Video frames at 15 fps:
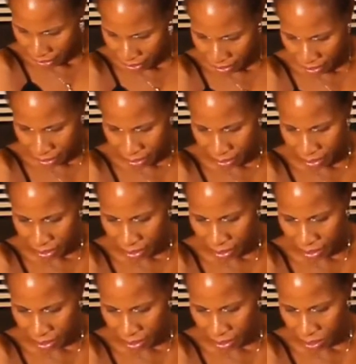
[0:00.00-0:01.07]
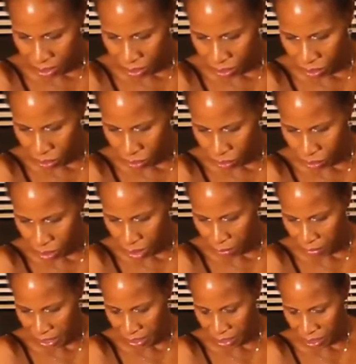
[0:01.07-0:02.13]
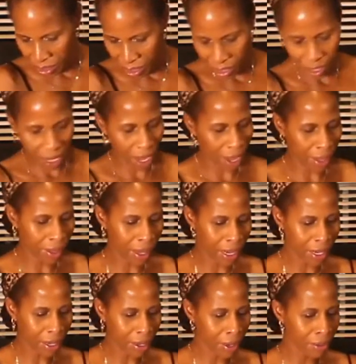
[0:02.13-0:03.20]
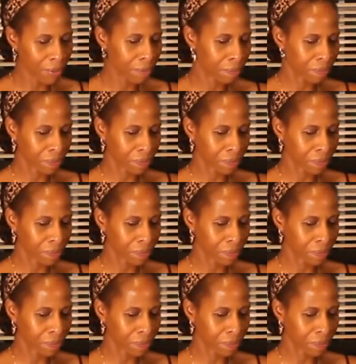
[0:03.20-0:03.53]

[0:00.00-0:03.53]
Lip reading: And it says it's a dual dimension eyeliner.